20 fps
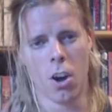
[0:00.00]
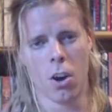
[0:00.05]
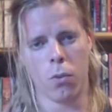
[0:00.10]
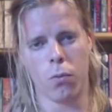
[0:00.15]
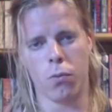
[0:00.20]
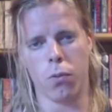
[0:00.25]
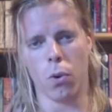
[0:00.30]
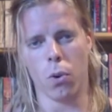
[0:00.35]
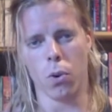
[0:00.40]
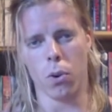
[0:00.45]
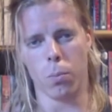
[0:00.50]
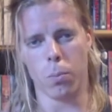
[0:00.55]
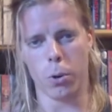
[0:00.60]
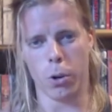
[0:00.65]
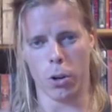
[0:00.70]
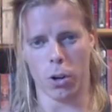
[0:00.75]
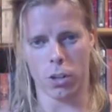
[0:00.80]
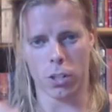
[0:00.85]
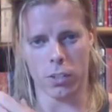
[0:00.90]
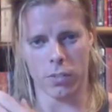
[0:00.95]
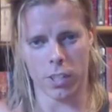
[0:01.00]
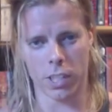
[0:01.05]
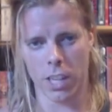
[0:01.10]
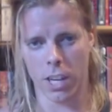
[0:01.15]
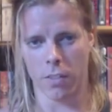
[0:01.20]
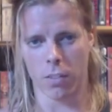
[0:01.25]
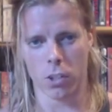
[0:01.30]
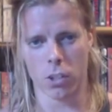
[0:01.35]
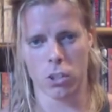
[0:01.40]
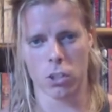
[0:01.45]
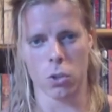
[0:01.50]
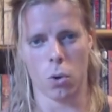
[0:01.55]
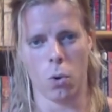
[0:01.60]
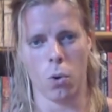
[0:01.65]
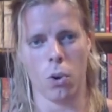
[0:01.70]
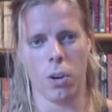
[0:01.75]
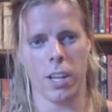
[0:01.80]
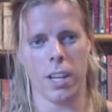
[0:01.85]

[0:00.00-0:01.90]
for productive endeavors, or